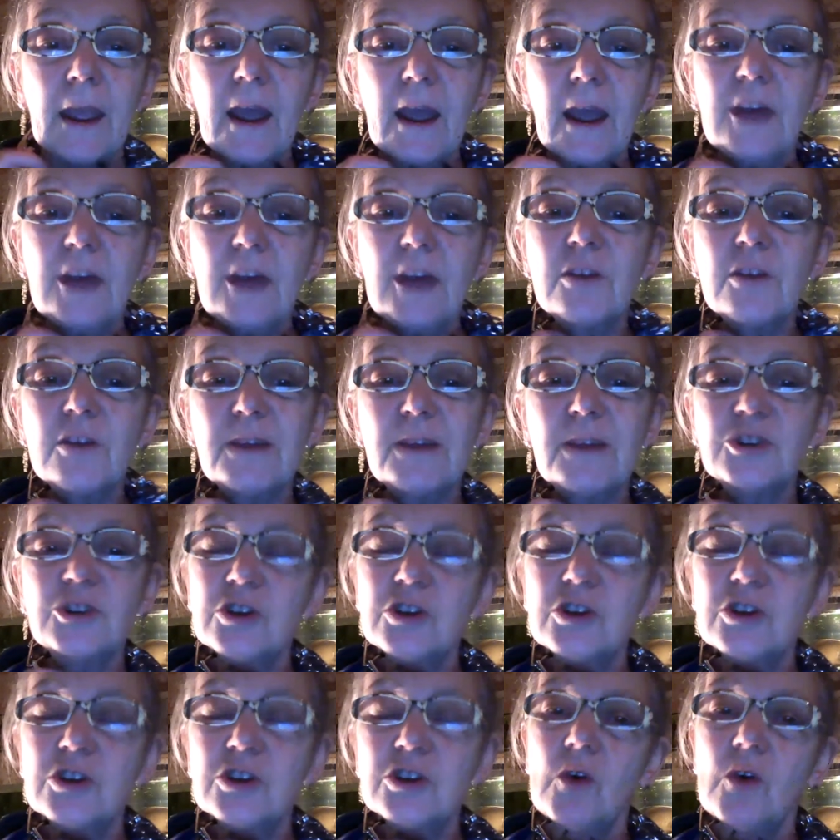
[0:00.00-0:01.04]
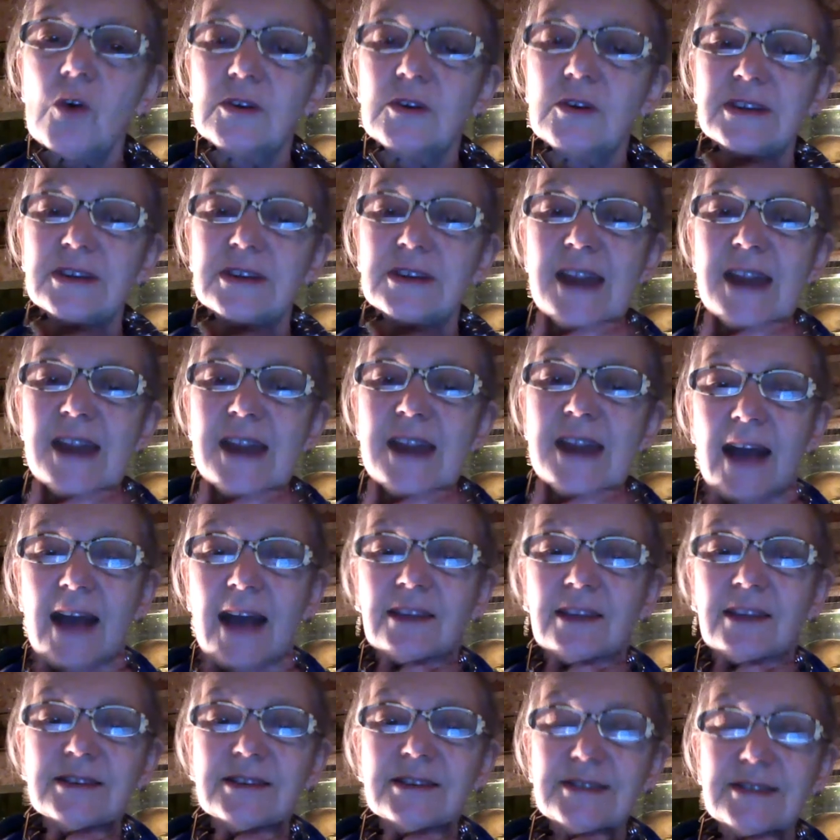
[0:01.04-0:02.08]
And you imagine a dog's neck,
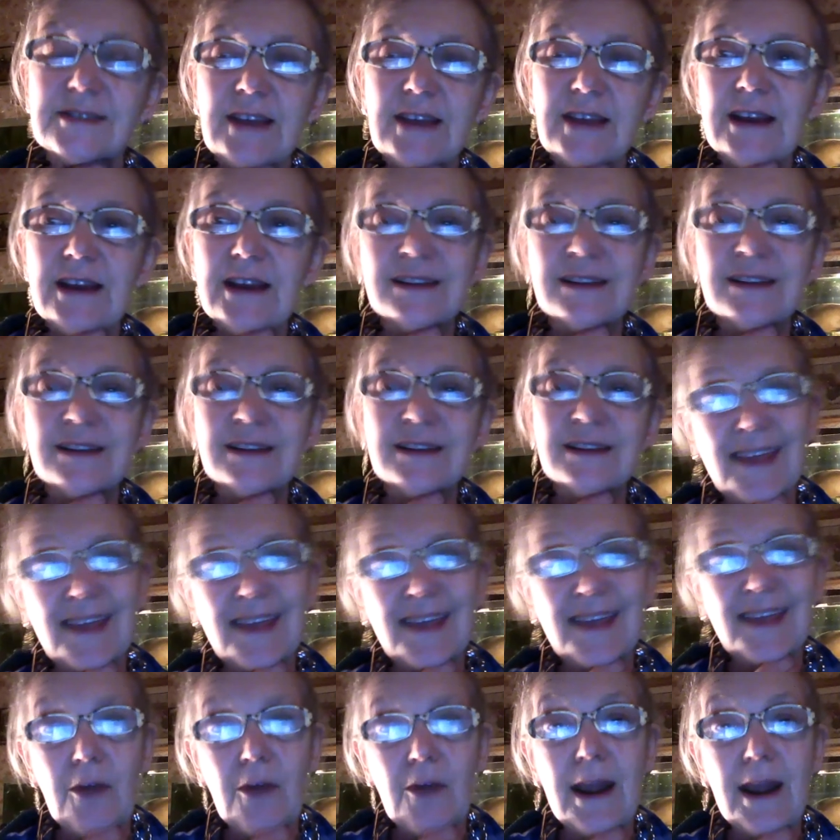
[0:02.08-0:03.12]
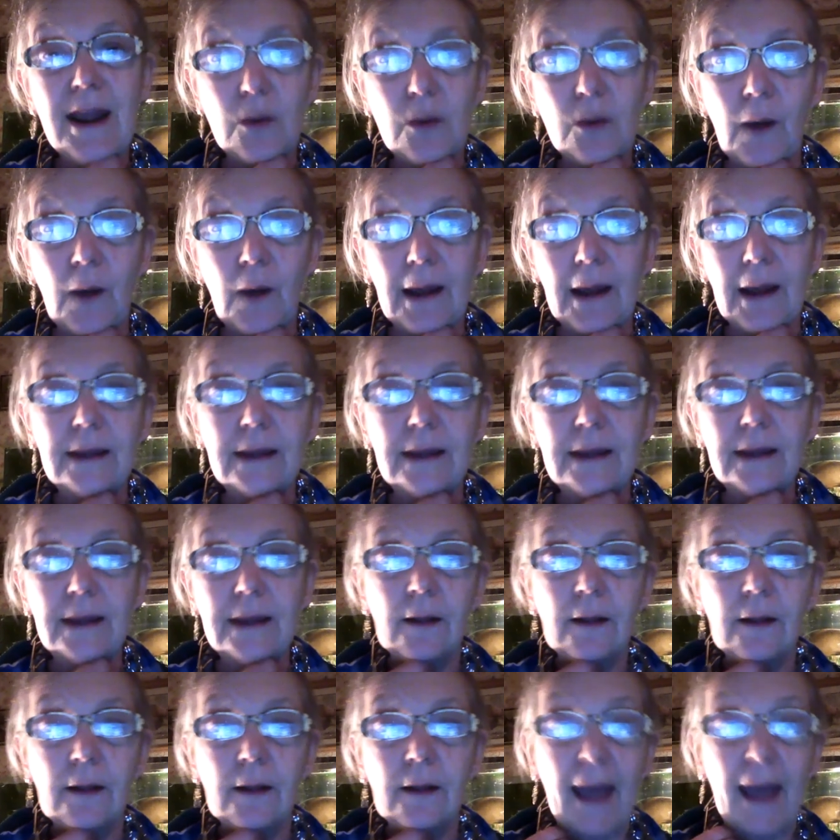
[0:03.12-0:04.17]
the skin is thicker anyway,
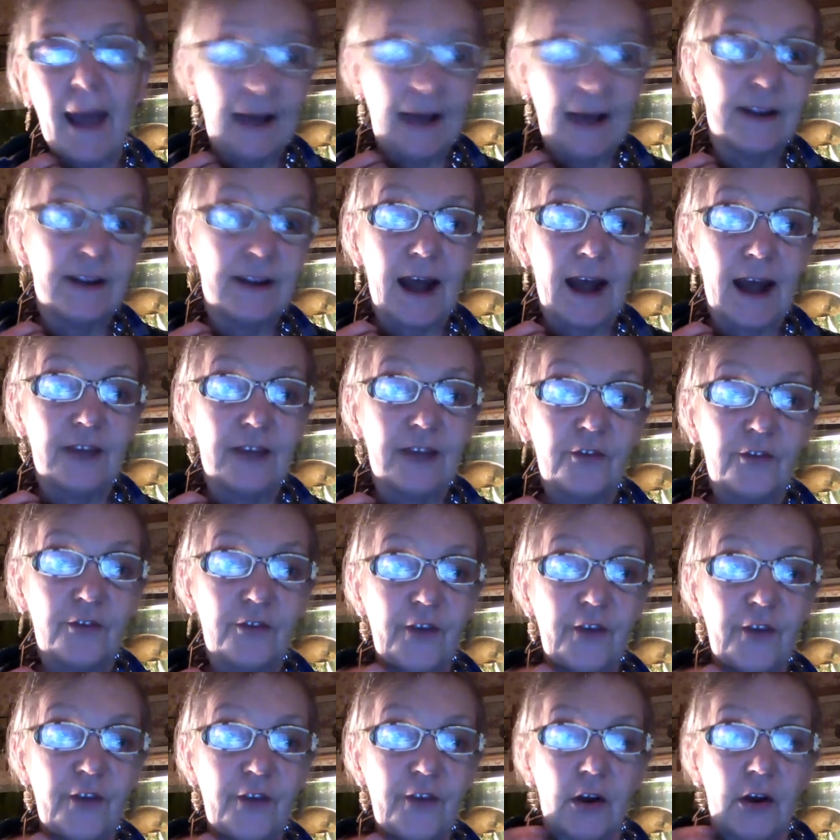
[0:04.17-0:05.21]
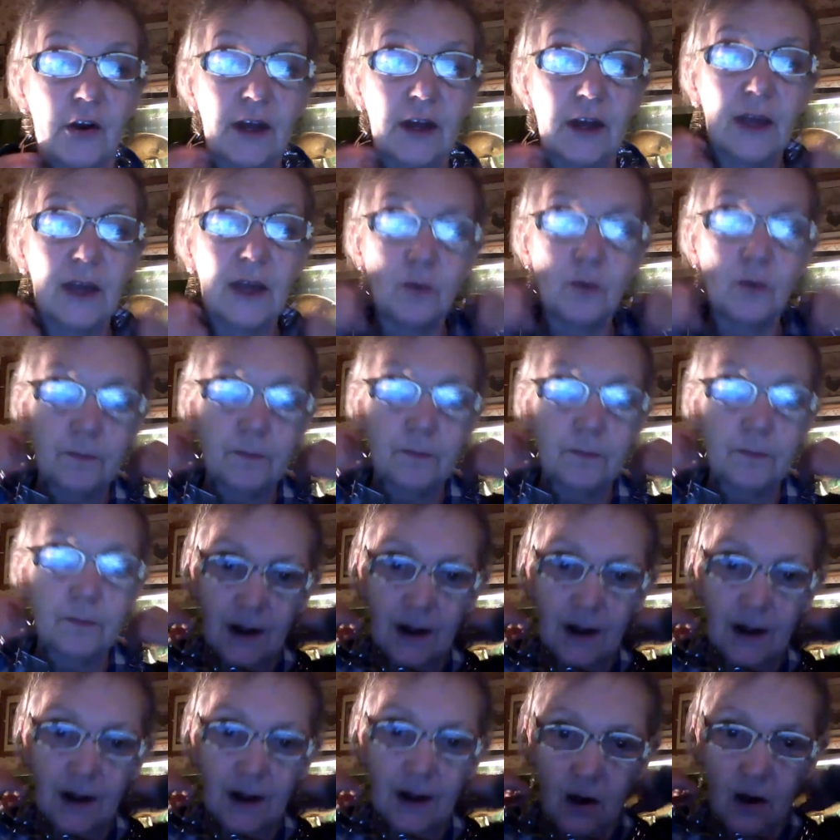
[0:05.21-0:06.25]
and it has fur. It would be
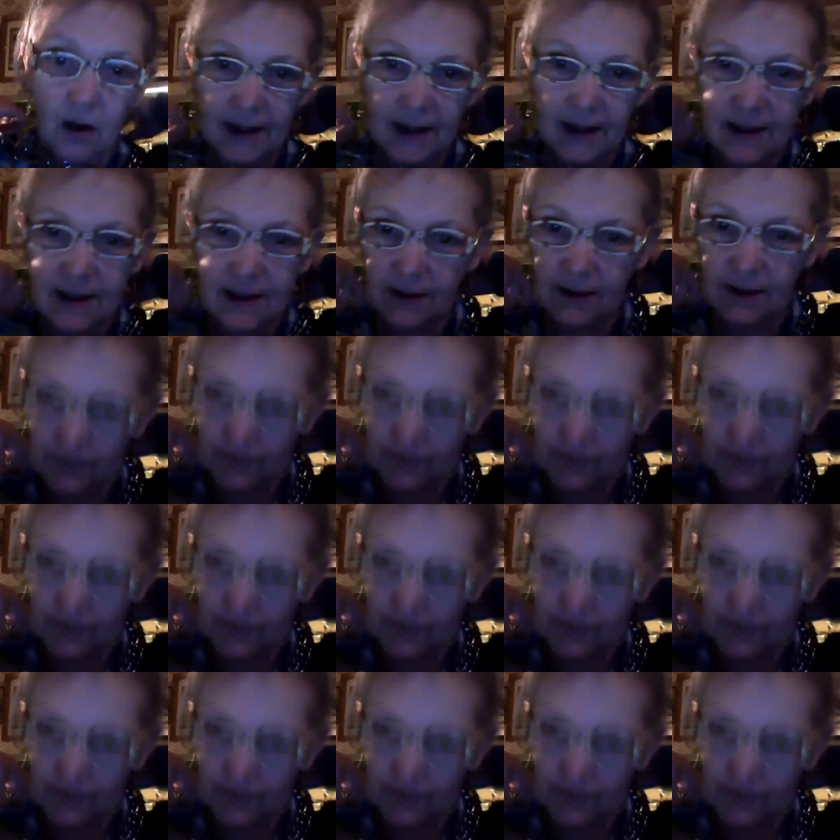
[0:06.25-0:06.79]
like